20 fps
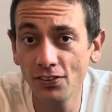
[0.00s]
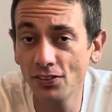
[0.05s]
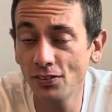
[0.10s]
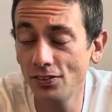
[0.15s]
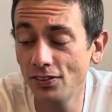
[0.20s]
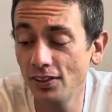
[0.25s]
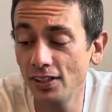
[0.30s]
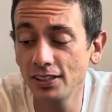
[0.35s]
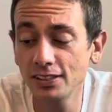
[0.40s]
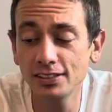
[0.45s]

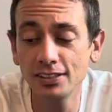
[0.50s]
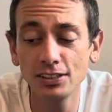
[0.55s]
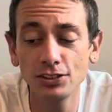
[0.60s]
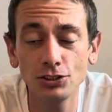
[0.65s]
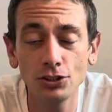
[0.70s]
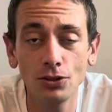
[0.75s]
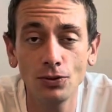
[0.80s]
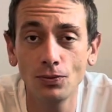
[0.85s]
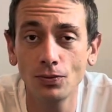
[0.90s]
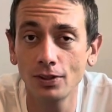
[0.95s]
Things that
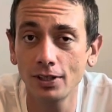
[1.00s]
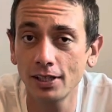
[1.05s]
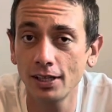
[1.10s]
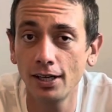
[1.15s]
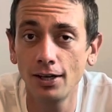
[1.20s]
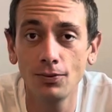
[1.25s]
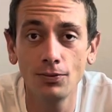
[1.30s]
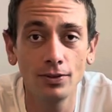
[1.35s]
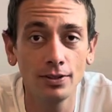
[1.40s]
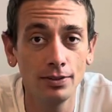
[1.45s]
don't work
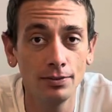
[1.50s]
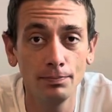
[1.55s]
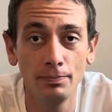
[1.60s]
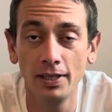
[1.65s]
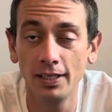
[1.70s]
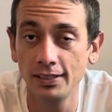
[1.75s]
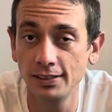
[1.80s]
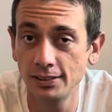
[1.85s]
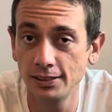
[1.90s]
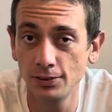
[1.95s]
out weren't
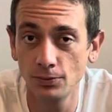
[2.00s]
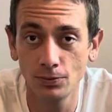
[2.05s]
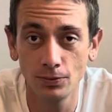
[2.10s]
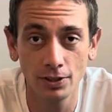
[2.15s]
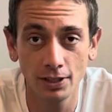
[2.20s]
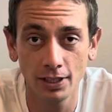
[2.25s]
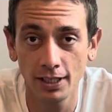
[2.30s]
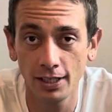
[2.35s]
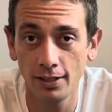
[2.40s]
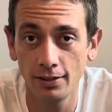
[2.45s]
meant to
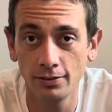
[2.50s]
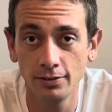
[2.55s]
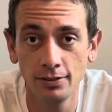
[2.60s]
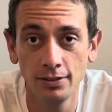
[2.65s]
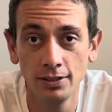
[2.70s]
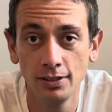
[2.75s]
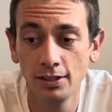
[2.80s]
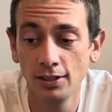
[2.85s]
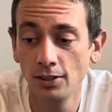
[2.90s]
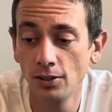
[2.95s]
work out.
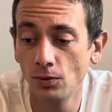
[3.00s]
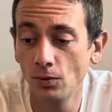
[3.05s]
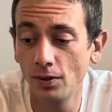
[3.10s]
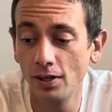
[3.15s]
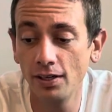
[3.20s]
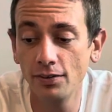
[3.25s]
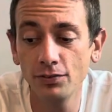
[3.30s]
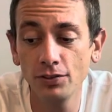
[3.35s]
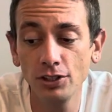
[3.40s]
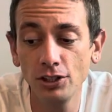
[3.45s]

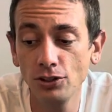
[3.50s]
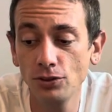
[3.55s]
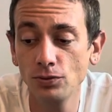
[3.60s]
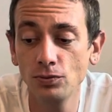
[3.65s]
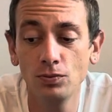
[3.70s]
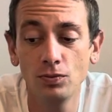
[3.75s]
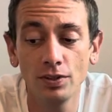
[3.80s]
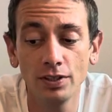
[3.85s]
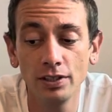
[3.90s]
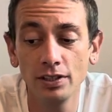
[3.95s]
Whatever you
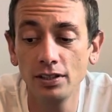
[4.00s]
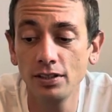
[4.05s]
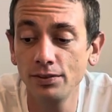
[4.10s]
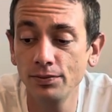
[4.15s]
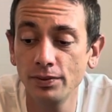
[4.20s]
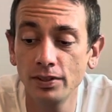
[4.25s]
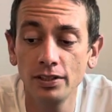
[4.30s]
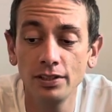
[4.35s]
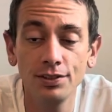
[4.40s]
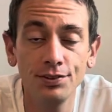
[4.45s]
really,
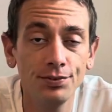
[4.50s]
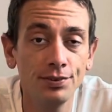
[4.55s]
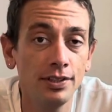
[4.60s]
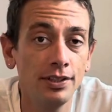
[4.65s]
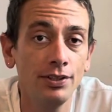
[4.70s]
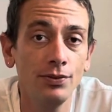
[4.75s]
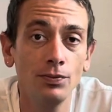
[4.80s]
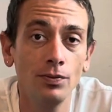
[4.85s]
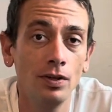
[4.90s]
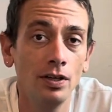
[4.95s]
really,
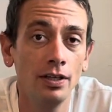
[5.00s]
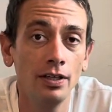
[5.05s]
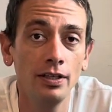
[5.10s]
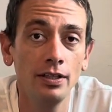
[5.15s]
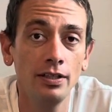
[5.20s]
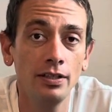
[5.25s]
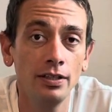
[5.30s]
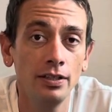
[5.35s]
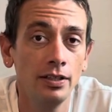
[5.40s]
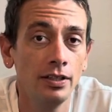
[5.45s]
really
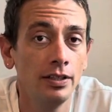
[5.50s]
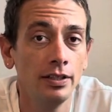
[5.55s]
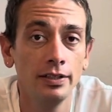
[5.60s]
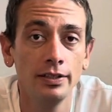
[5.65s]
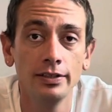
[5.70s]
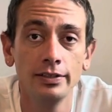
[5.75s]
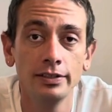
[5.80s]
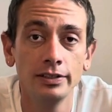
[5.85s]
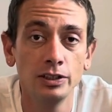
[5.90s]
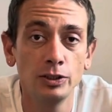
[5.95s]
wanted,
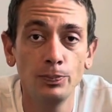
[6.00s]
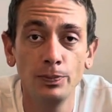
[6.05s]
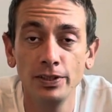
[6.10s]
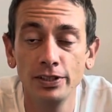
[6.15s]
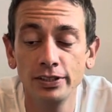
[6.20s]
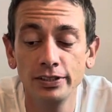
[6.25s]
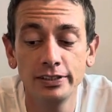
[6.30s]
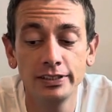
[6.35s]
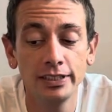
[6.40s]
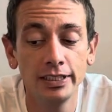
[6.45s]

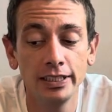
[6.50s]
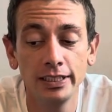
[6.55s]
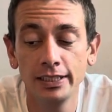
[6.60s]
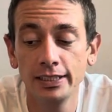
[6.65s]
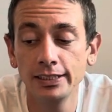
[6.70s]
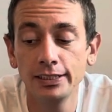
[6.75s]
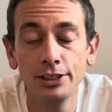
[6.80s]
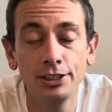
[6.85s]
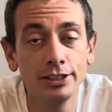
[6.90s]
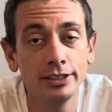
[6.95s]
Spirit's saying
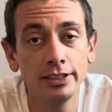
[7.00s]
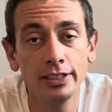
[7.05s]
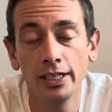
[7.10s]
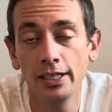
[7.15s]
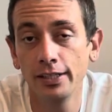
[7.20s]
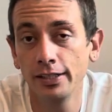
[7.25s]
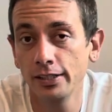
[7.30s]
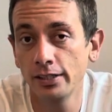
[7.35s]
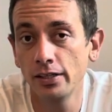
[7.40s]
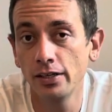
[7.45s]
it's just not
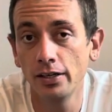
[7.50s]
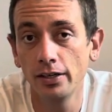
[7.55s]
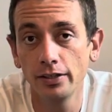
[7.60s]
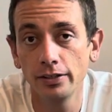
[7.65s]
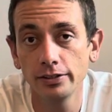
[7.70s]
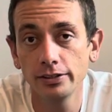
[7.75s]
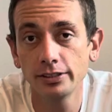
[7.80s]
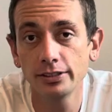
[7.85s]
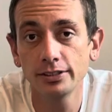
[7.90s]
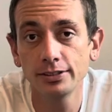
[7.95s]
in the
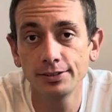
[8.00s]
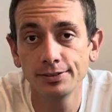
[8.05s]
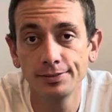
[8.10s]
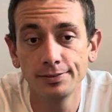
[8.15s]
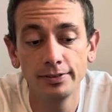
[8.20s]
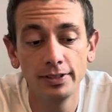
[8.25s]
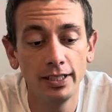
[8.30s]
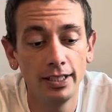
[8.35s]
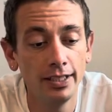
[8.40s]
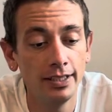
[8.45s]
cards.
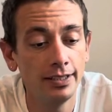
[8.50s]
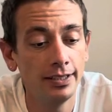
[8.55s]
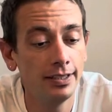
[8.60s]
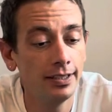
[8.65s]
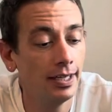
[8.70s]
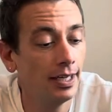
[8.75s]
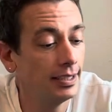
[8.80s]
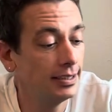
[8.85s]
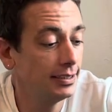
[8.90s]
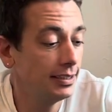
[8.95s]
And
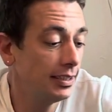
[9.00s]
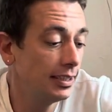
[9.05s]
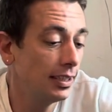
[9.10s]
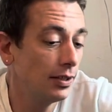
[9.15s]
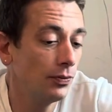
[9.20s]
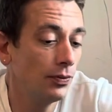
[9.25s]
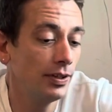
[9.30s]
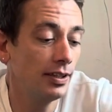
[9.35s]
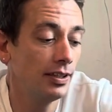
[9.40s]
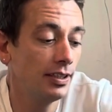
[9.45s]
I see that
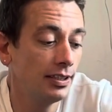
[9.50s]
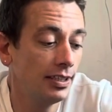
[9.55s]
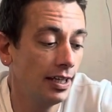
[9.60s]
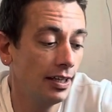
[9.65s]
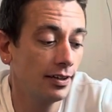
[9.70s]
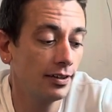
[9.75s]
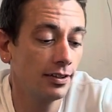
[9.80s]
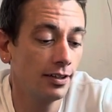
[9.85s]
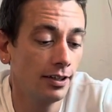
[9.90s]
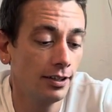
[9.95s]
with the
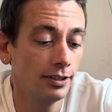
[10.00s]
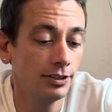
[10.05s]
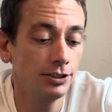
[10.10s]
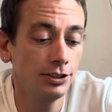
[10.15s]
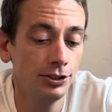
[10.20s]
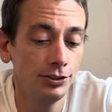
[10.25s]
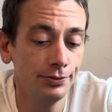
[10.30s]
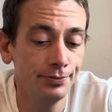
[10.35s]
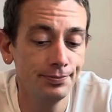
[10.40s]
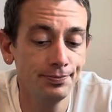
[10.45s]
Death card
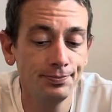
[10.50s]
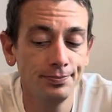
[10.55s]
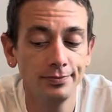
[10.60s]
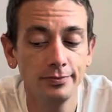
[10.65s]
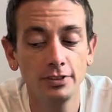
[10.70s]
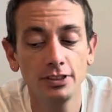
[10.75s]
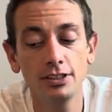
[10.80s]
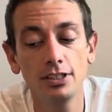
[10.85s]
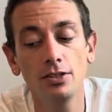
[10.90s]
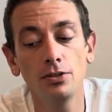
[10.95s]
too.
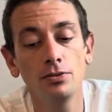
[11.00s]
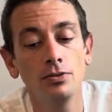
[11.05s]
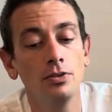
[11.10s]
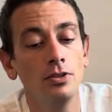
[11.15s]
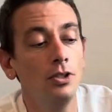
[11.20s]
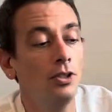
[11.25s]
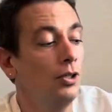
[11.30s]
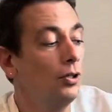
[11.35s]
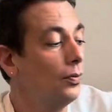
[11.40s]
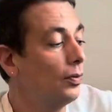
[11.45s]
So
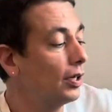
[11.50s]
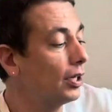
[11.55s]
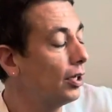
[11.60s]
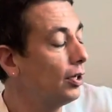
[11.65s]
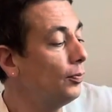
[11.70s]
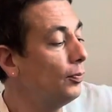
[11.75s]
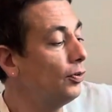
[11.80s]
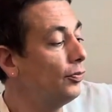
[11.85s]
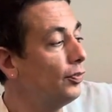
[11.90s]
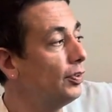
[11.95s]
we're going
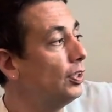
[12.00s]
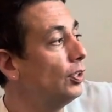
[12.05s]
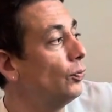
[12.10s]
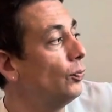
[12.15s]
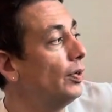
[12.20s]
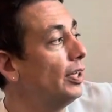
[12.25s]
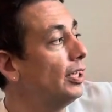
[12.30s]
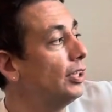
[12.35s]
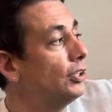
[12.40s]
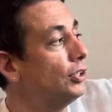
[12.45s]
to move into
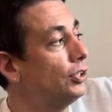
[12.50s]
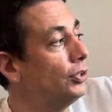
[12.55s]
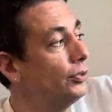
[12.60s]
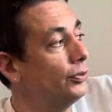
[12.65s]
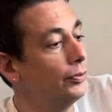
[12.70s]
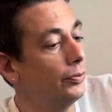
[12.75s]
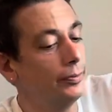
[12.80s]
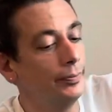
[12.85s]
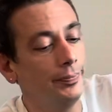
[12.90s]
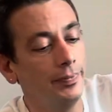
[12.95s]
week
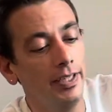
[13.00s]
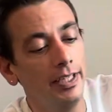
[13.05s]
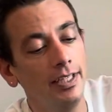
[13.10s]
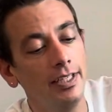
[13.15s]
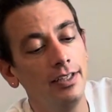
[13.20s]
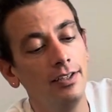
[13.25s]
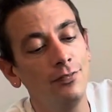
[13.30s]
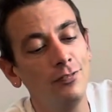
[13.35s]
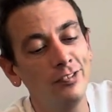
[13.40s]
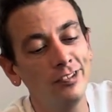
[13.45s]
2.
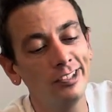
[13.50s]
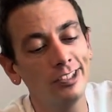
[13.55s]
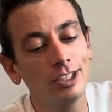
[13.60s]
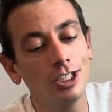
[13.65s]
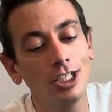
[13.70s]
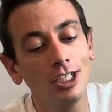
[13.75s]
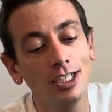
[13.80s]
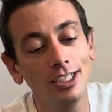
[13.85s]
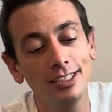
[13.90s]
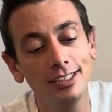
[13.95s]
And the first
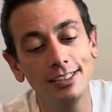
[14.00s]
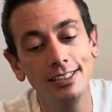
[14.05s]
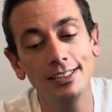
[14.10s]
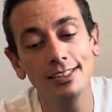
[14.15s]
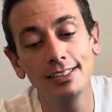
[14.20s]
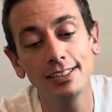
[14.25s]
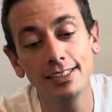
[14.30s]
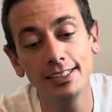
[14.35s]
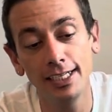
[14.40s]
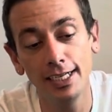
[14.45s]
card I see
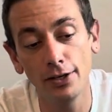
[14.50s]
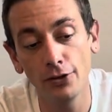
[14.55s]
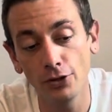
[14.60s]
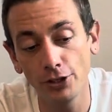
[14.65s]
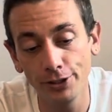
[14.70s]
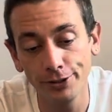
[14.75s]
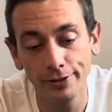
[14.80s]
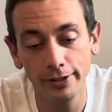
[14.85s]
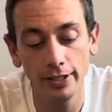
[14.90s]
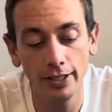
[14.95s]
is the
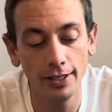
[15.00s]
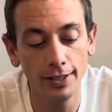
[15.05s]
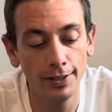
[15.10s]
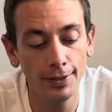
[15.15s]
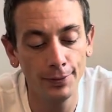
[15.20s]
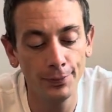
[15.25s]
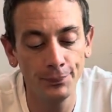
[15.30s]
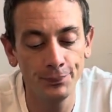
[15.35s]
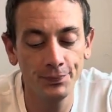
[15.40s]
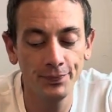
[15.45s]
Tower.
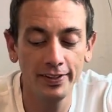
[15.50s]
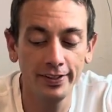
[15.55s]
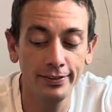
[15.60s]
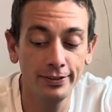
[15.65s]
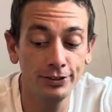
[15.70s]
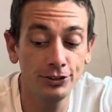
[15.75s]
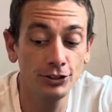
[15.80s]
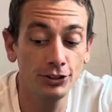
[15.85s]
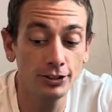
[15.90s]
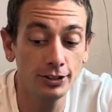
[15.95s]
And
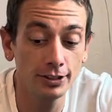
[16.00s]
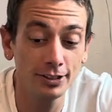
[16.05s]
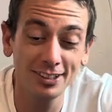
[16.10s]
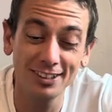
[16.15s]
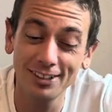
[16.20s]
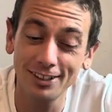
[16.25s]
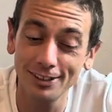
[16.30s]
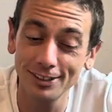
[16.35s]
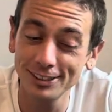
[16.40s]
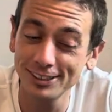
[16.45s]
there's certain
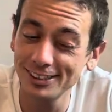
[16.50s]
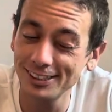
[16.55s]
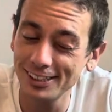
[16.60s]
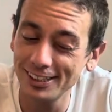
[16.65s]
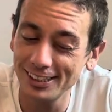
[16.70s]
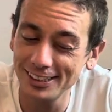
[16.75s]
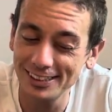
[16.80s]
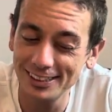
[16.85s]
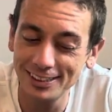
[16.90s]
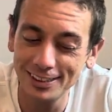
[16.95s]
cards that
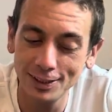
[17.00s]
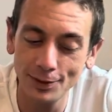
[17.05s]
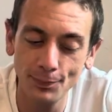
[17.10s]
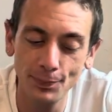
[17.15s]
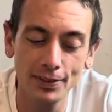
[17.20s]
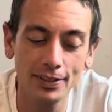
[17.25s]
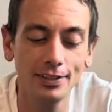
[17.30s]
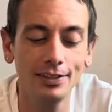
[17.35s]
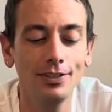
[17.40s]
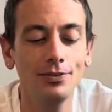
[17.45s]
I
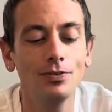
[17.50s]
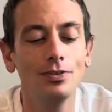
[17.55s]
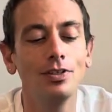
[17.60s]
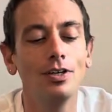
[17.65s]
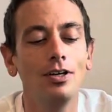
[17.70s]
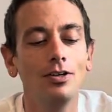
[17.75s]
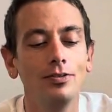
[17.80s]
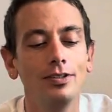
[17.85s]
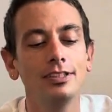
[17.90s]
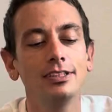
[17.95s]
typically will
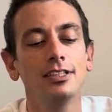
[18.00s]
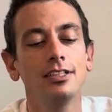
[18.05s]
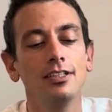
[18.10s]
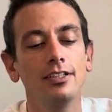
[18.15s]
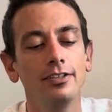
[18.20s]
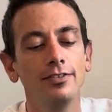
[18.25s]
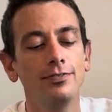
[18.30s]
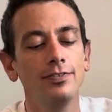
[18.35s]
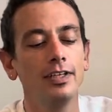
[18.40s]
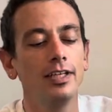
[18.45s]
always
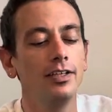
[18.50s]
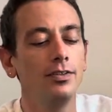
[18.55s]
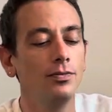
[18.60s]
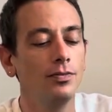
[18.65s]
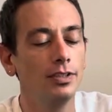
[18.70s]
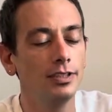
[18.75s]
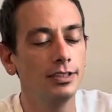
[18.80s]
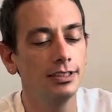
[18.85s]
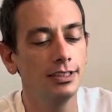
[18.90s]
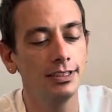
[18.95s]
clarify, and
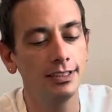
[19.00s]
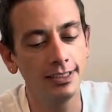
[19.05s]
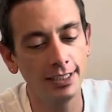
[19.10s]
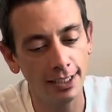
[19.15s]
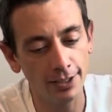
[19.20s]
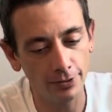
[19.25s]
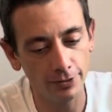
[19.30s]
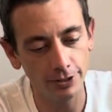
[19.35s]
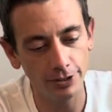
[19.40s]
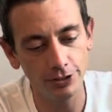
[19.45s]
one's the
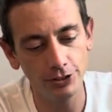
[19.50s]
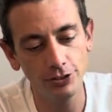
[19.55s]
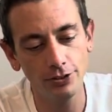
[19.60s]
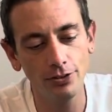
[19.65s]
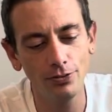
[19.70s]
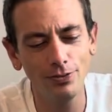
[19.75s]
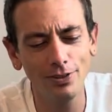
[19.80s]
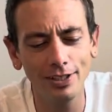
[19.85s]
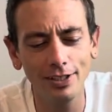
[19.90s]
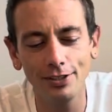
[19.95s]
Tower. So I
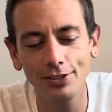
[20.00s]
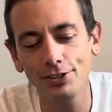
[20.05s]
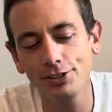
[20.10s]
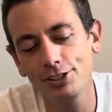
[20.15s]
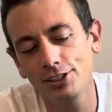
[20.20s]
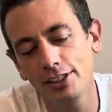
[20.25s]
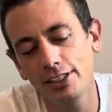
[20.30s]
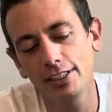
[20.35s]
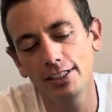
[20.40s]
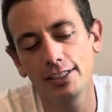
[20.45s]
want to
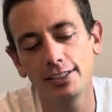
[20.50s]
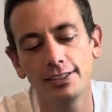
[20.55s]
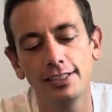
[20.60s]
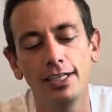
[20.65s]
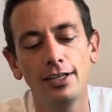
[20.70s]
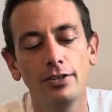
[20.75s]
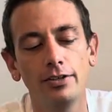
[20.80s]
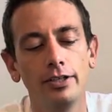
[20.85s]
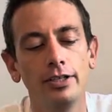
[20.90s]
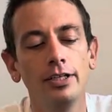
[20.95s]
understand the
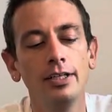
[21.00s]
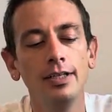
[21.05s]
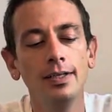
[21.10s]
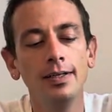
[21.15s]
Tower.